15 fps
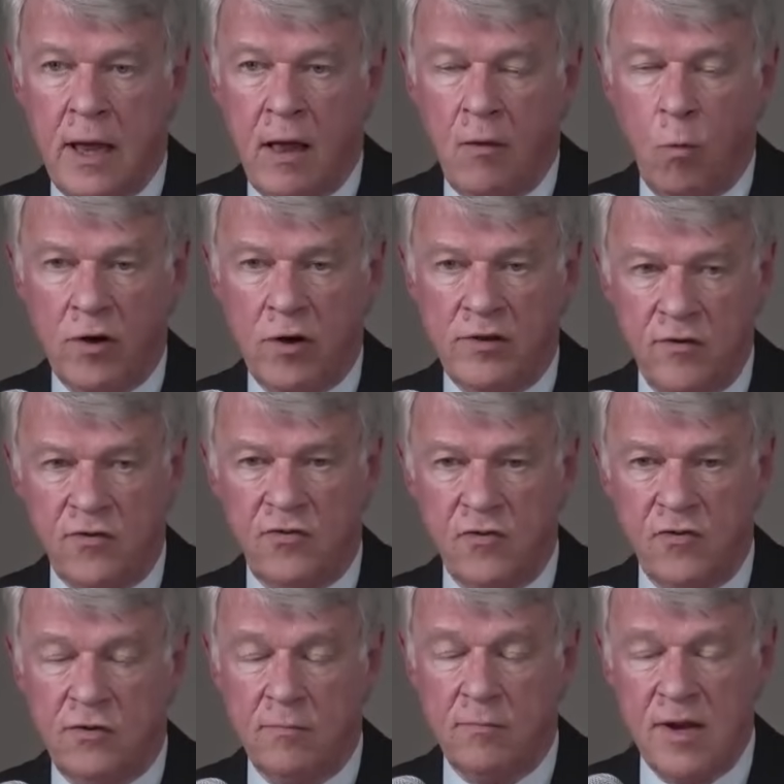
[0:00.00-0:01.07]
What this
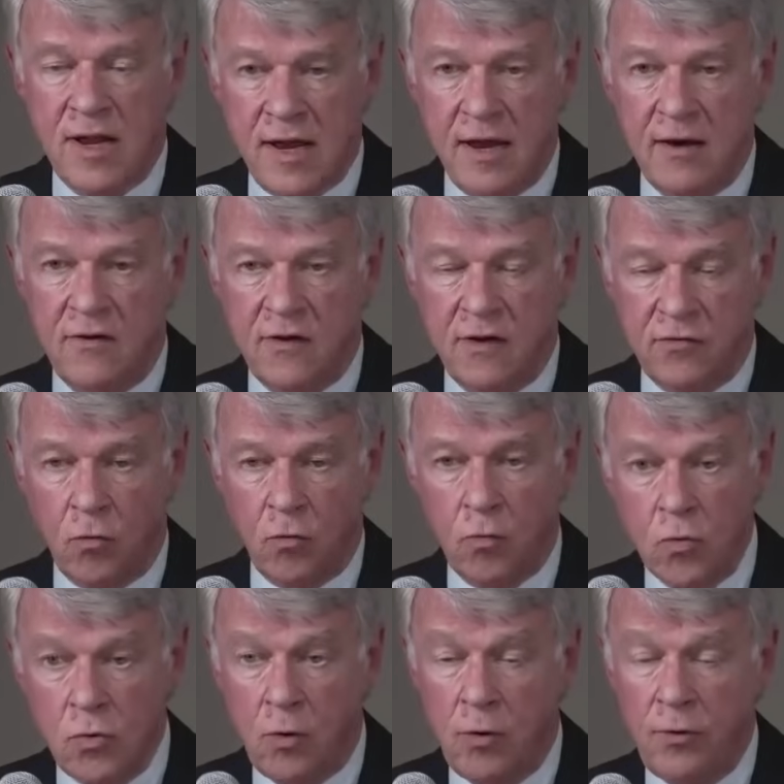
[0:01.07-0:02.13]
system needs is a
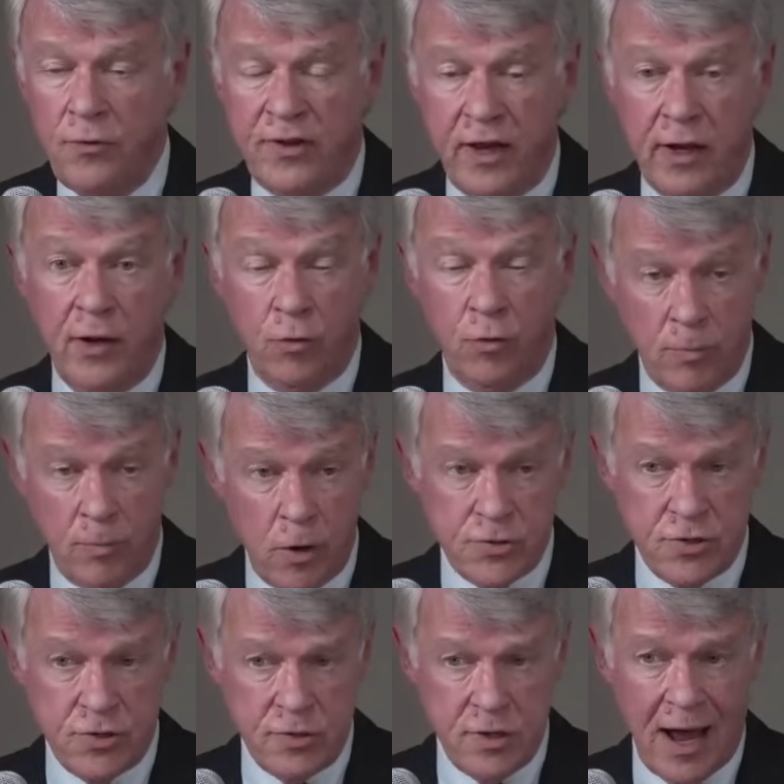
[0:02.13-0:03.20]
rule dealing with
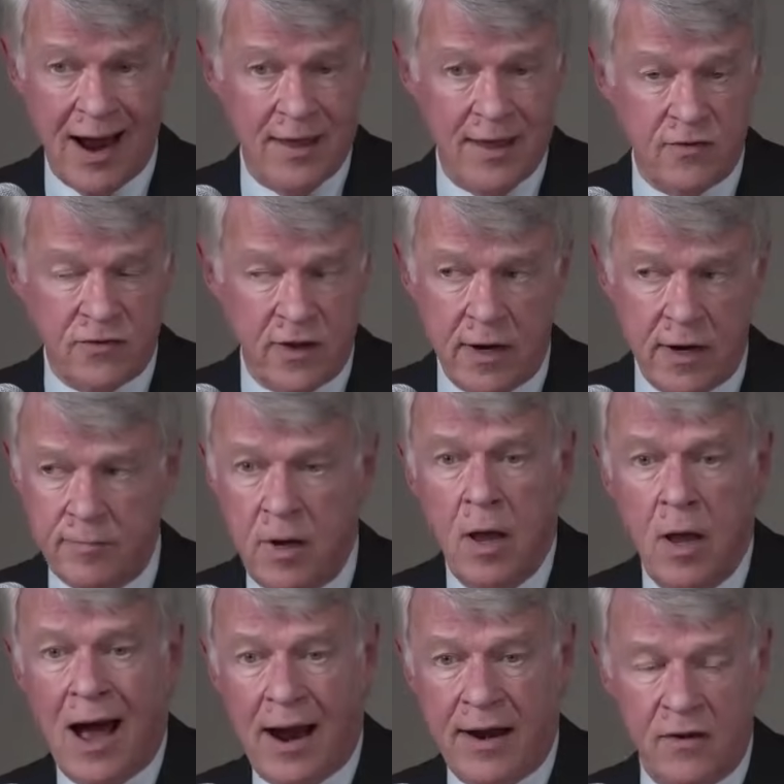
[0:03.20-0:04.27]
motions. How do you set them?
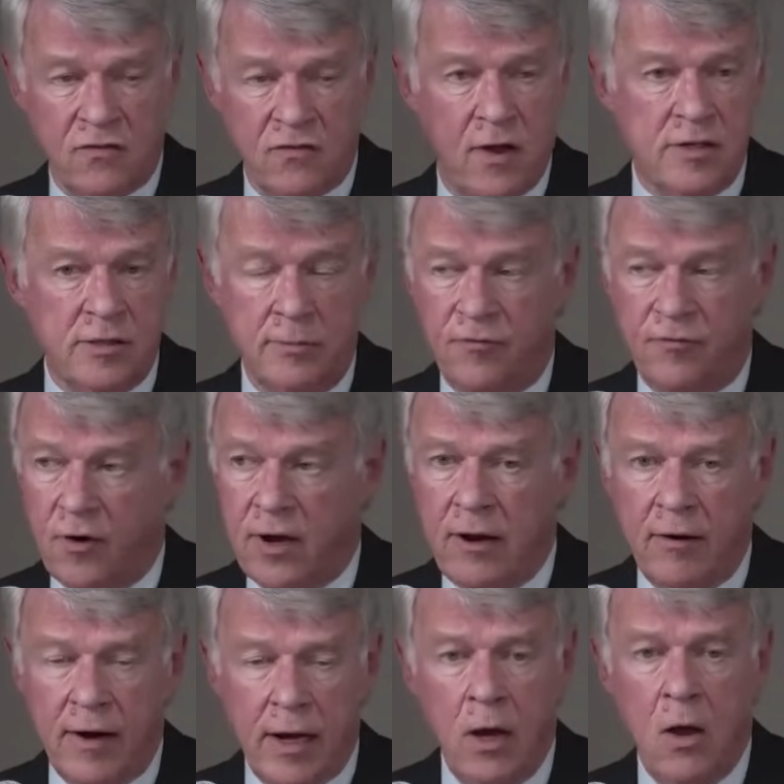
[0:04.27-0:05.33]
How do you schedule them for
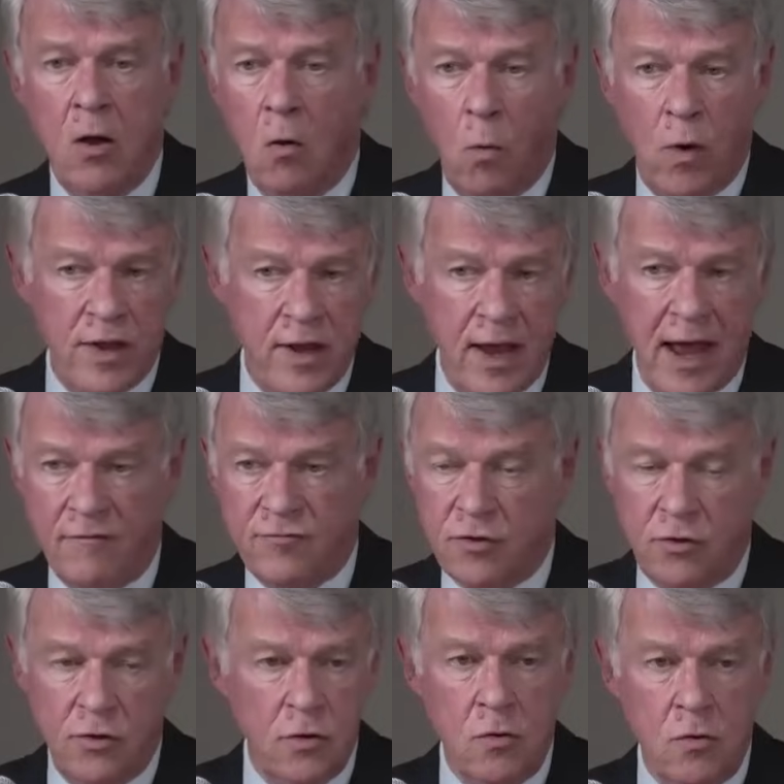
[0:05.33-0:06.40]
hearing? What do you have to
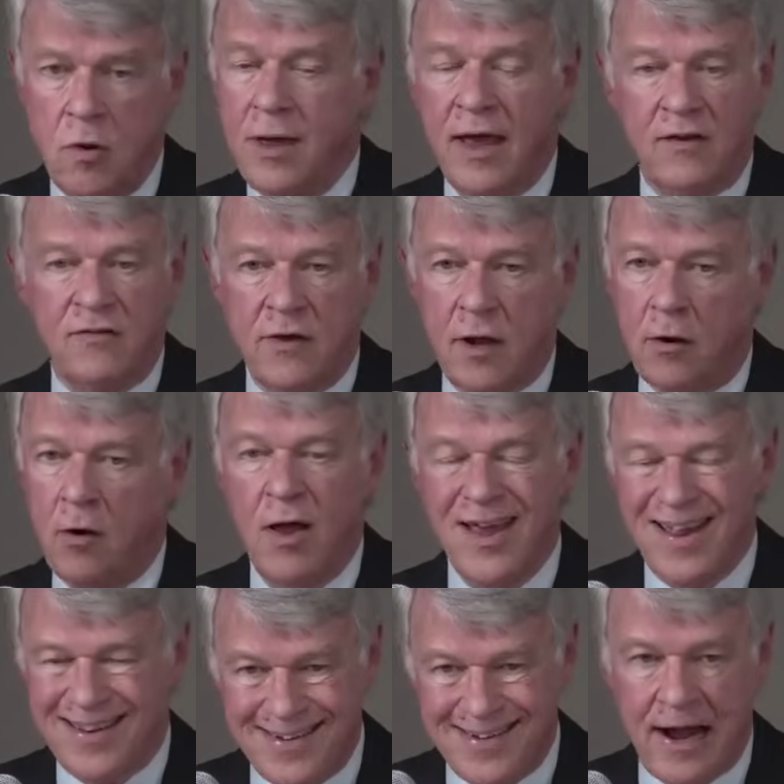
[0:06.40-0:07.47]
do, et cetera?
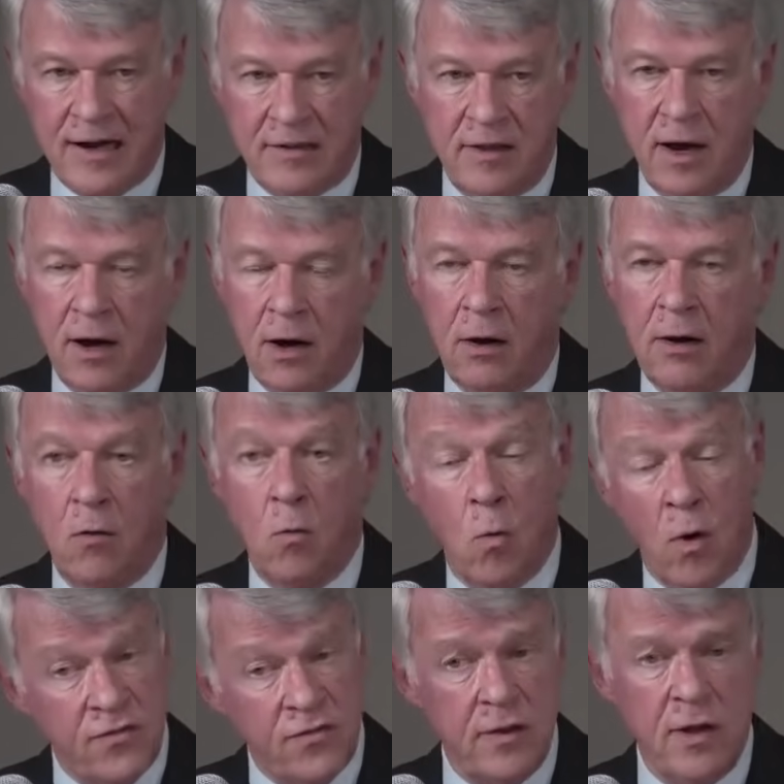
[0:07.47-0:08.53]
It's not there. It
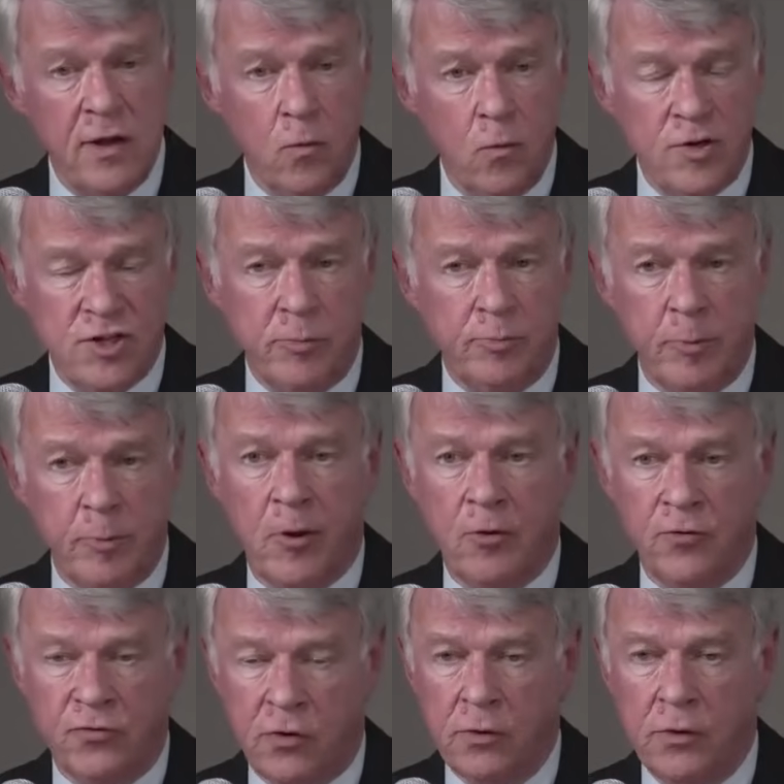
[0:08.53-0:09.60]
was in the original
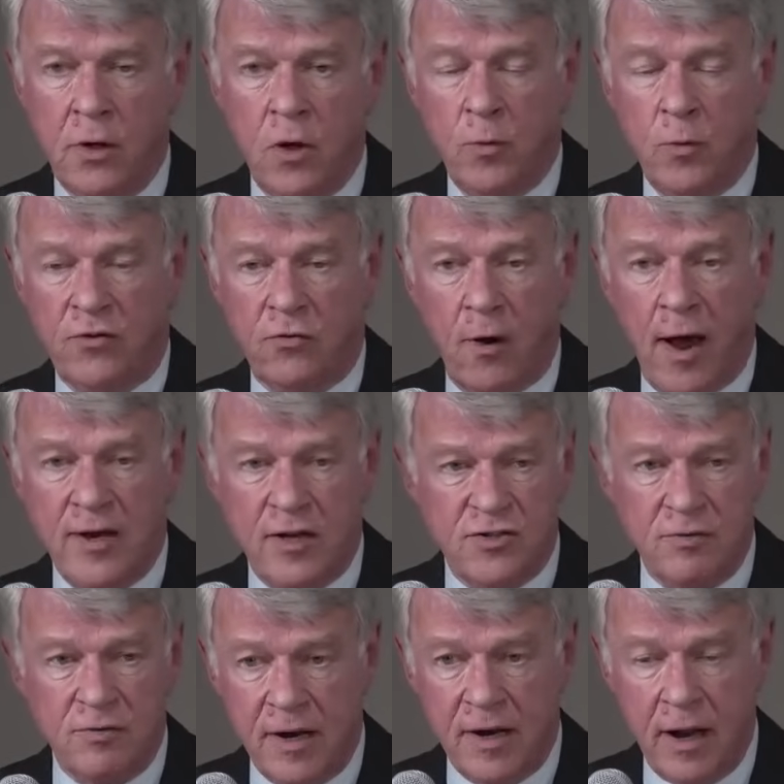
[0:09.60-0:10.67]
proposal. We tried to
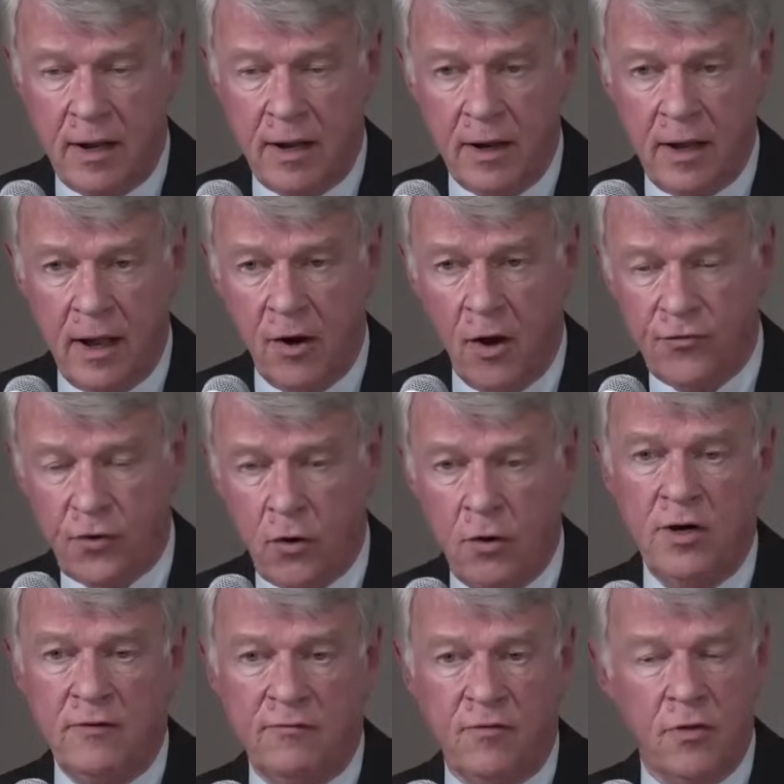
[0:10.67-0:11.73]
submit an
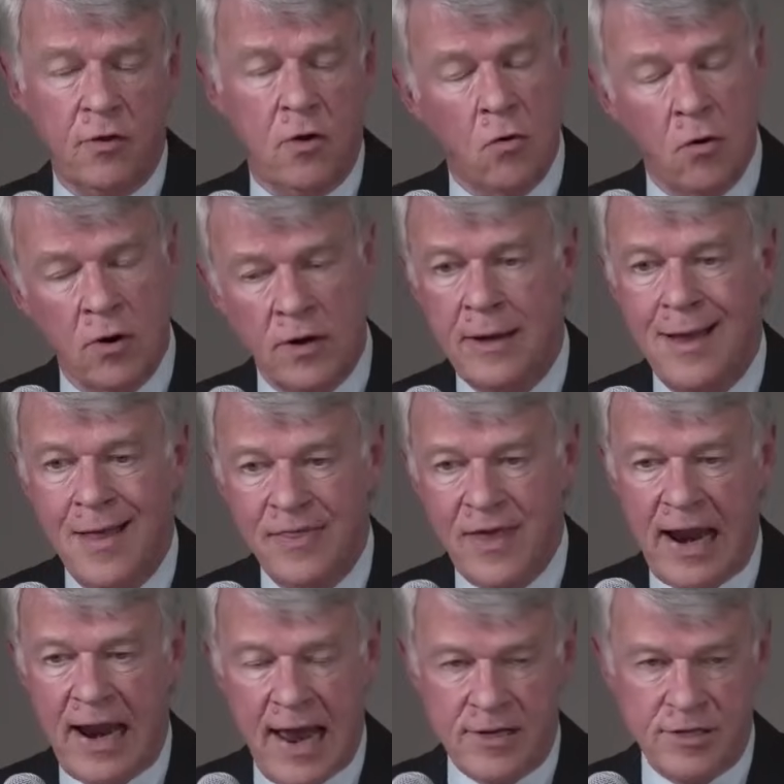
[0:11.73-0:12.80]
alternative to the court
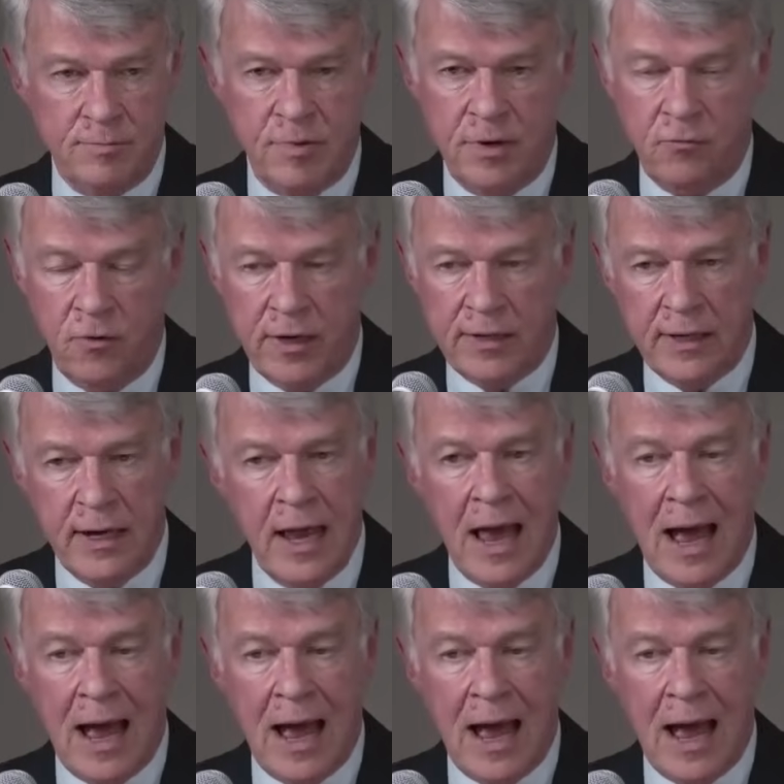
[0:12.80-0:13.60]
that hasn't been written.